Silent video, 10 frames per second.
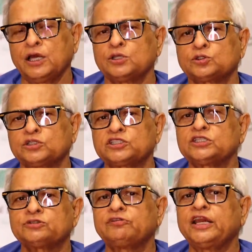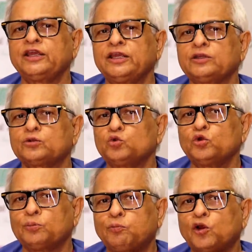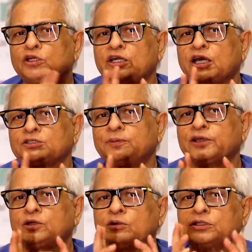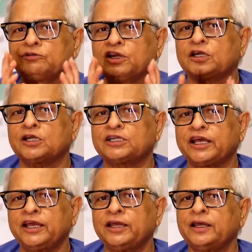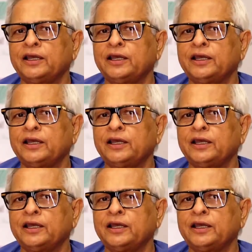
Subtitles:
So this is very two important aspects on the World Heart Day.